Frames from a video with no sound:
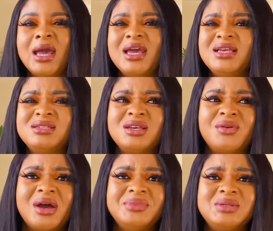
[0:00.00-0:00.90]

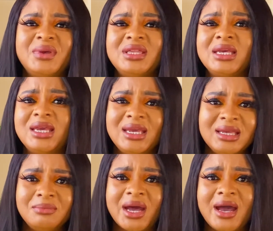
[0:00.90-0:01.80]
Instagram has been
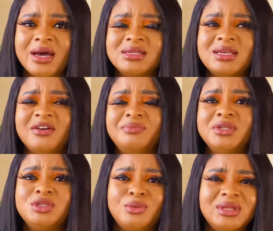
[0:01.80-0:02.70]
kicking my ass. I've
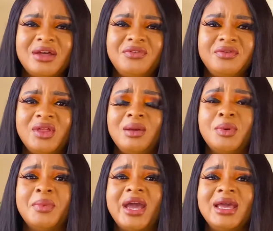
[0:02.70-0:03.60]
been doing everything,
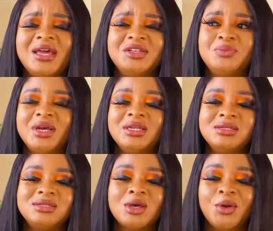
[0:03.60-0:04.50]
but my engagement
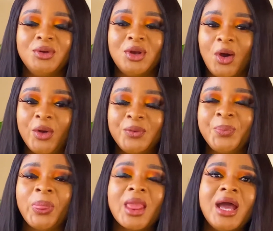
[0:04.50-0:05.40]
is so low.
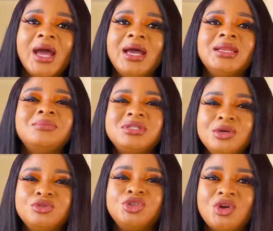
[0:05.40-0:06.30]
And I'm
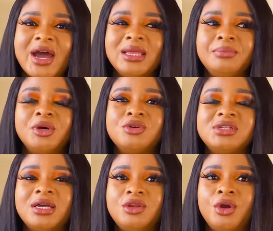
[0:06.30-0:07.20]
still trying because
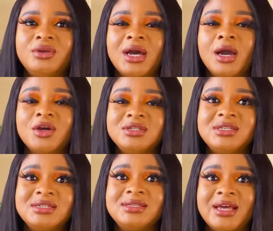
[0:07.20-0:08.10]
I know that
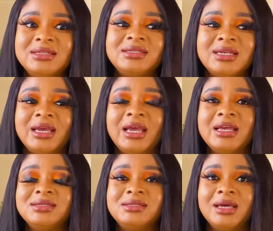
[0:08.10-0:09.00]
consistency
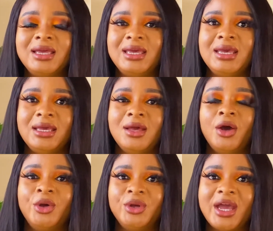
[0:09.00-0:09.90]
is the key,
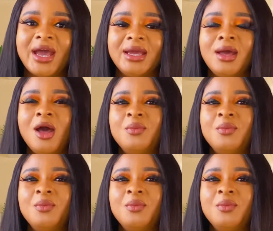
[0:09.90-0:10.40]
okay?